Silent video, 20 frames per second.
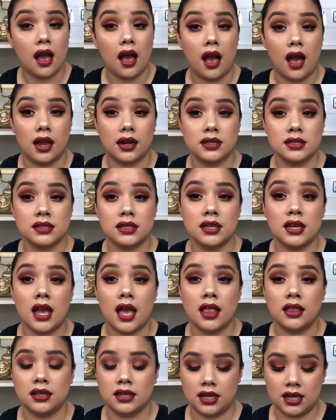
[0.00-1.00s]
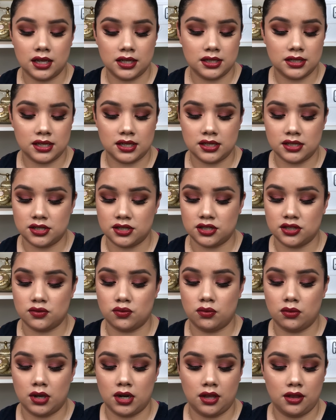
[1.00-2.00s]
Honestly, elegance is just
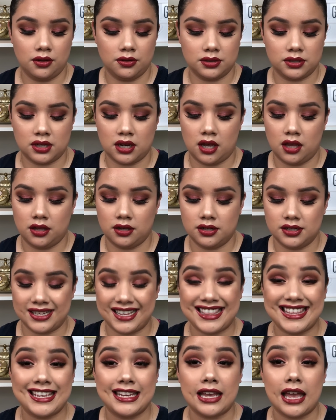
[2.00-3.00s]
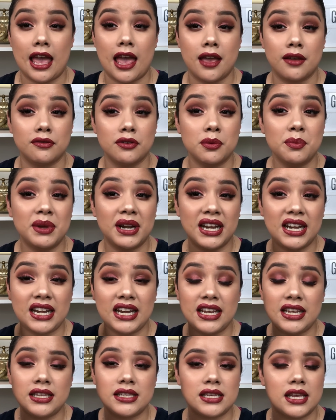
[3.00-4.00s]
one of those colors I think everybody
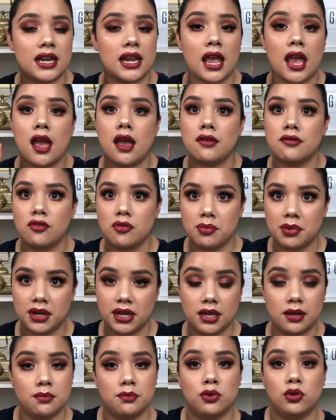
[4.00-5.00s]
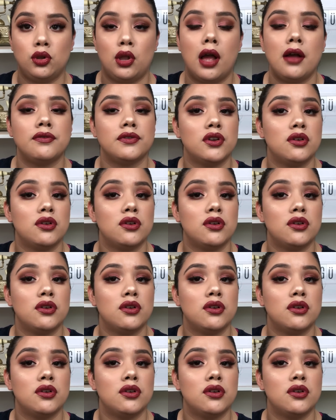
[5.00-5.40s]
needs and everybody can pull off,